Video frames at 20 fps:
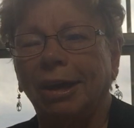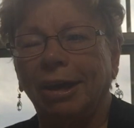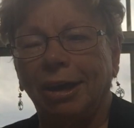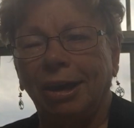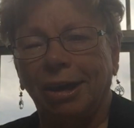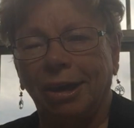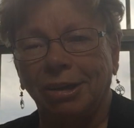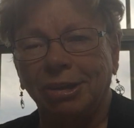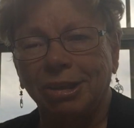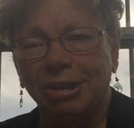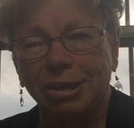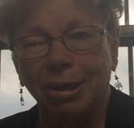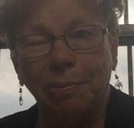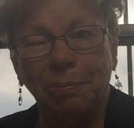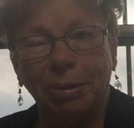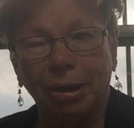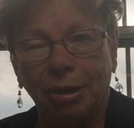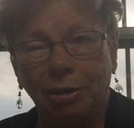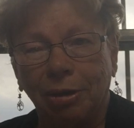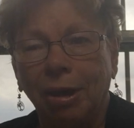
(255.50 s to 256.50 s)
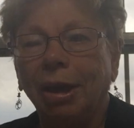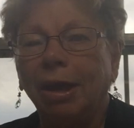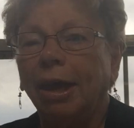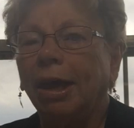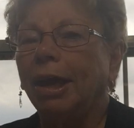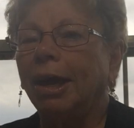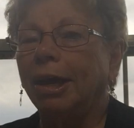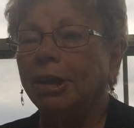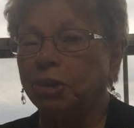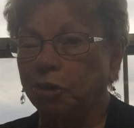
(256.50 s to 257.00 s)
it's something.
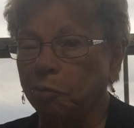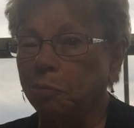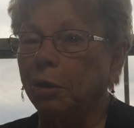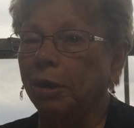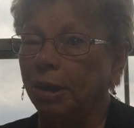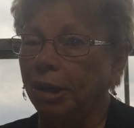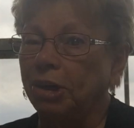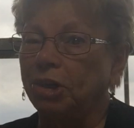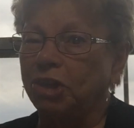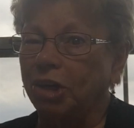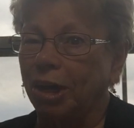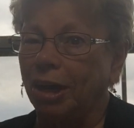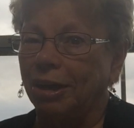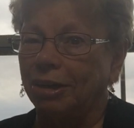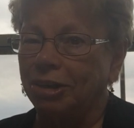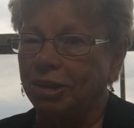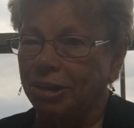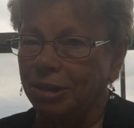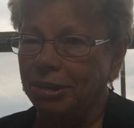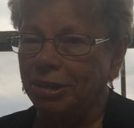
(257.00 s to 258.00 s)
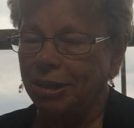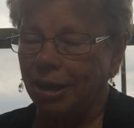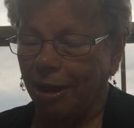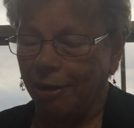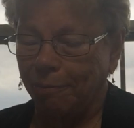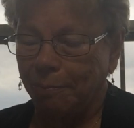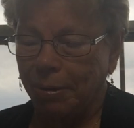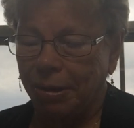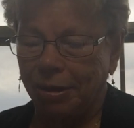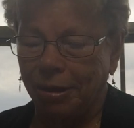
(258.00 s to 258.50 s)
It's really changed since
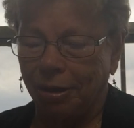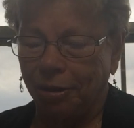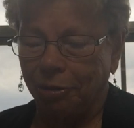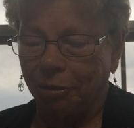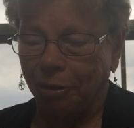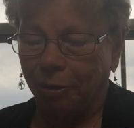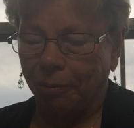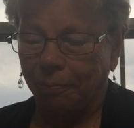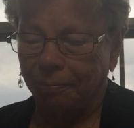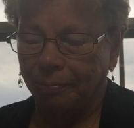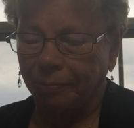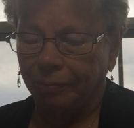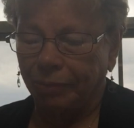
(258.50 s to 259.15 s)
I've been there, though.